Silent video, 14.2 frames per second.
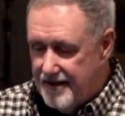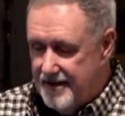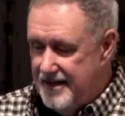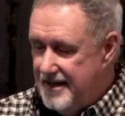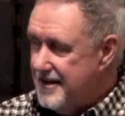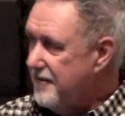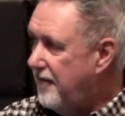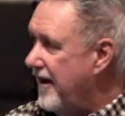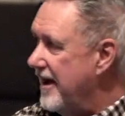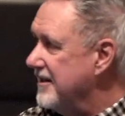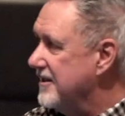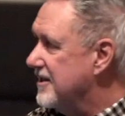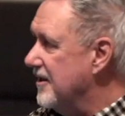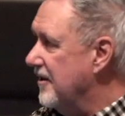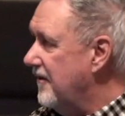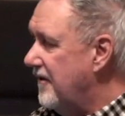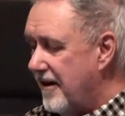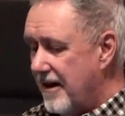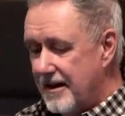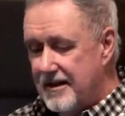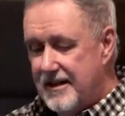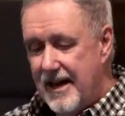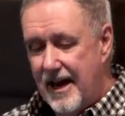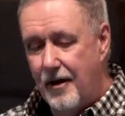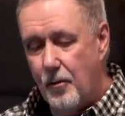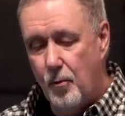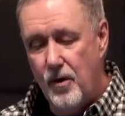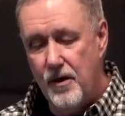defensive
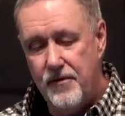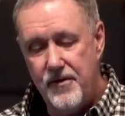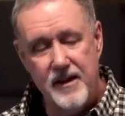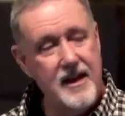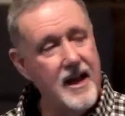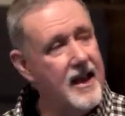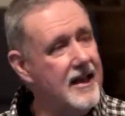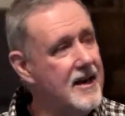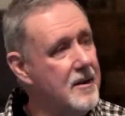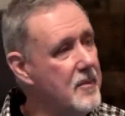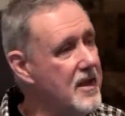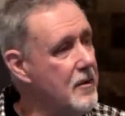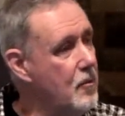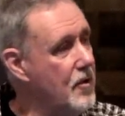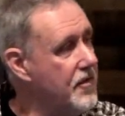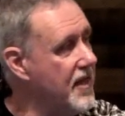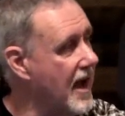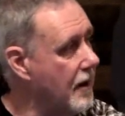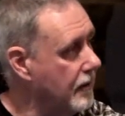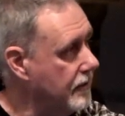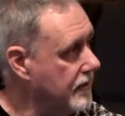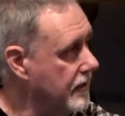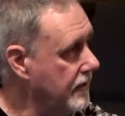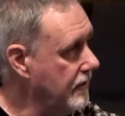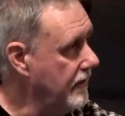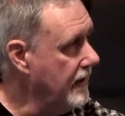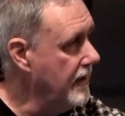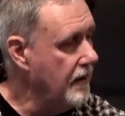dealt with the enemy without.
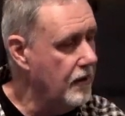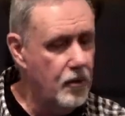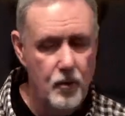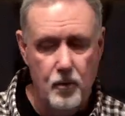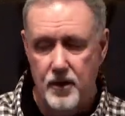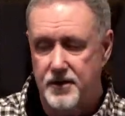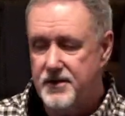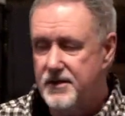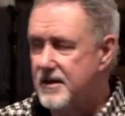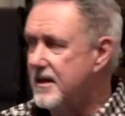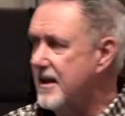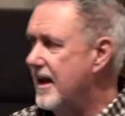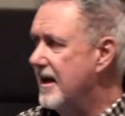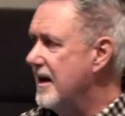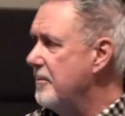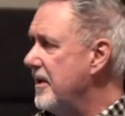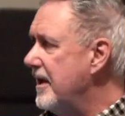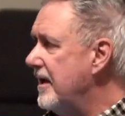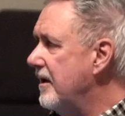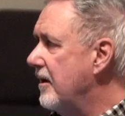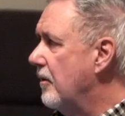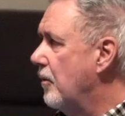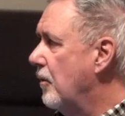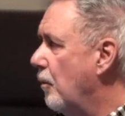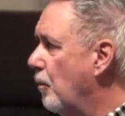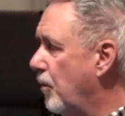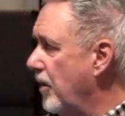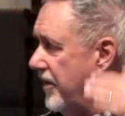Who is the enemy
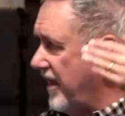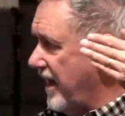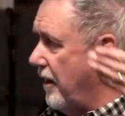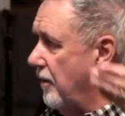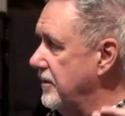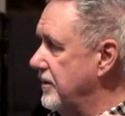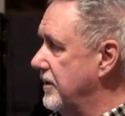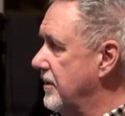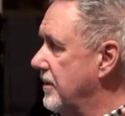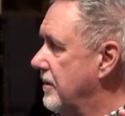without?